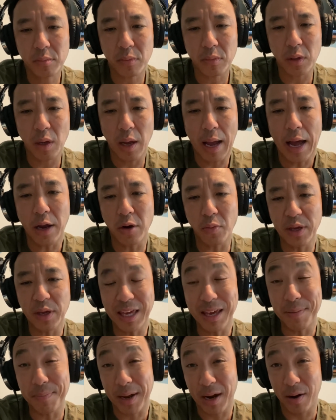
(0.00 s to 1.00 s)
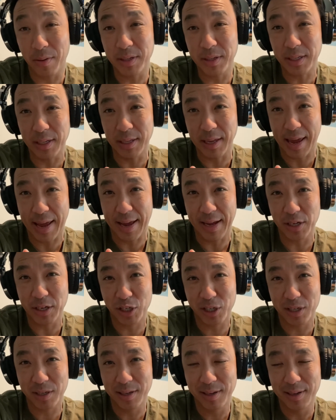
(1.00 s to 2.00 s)
how do we keep parents
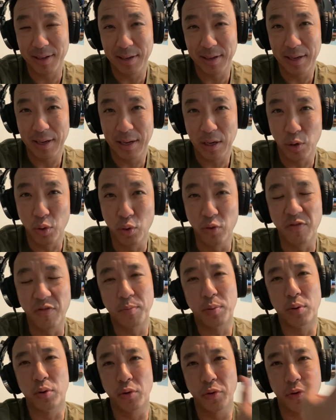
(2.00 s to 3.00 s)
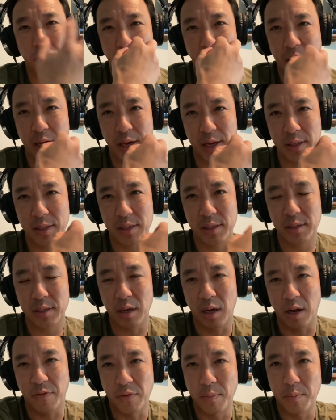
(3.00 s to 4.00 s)
engaged who've pulled their kids
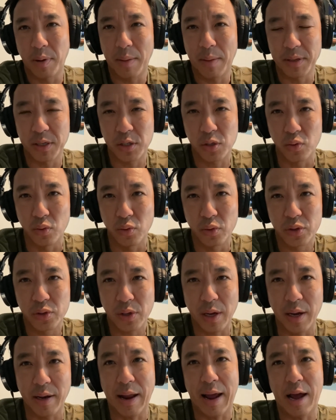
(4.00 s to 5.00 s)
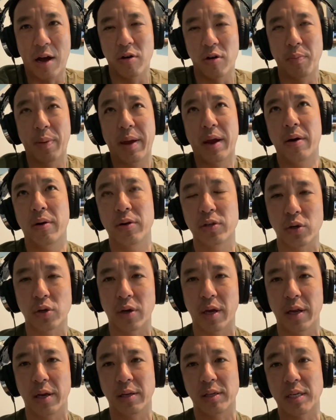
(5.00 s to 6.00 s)
from public schools? And now parents are
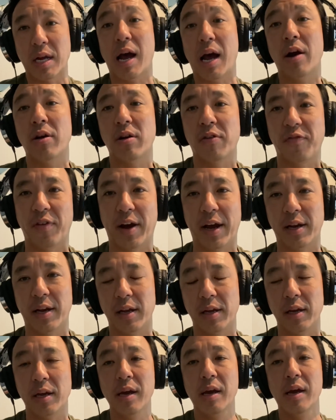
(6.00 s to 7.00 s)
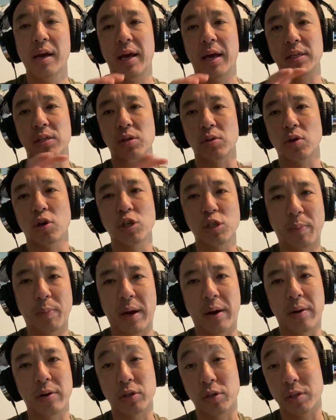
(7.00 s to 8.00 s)
getting tired of fighting, and so those
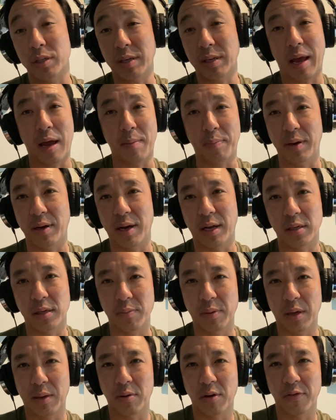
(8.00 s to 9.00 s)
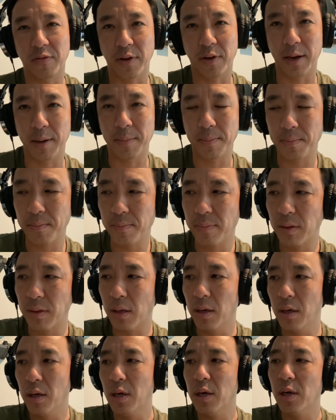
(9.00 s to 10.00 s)
parents are just happy not to be able to fight.
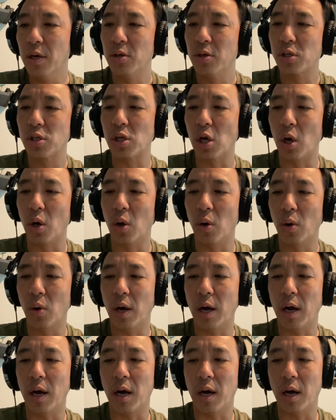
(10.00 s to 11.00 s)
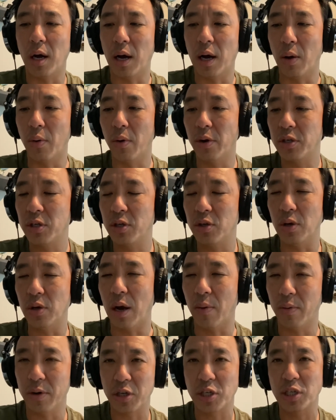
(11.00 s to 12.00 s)
I want
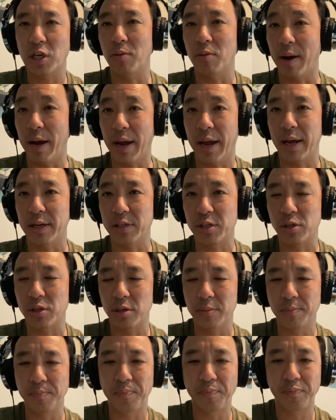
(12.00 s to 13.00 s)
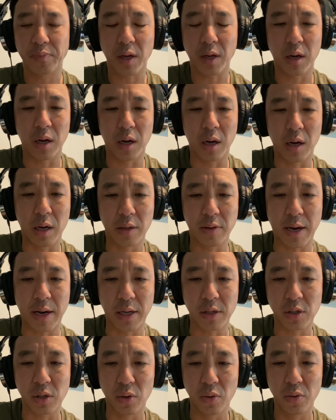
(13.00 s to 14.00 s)
to share my answer that I
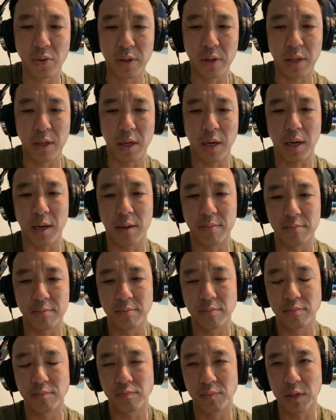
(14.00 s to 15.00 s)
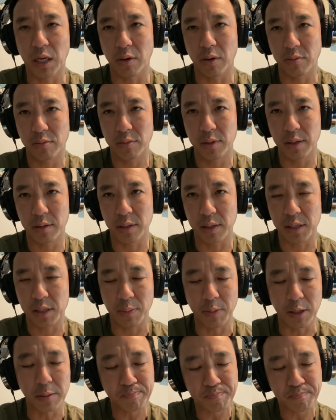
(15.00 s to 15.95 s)
told the summit.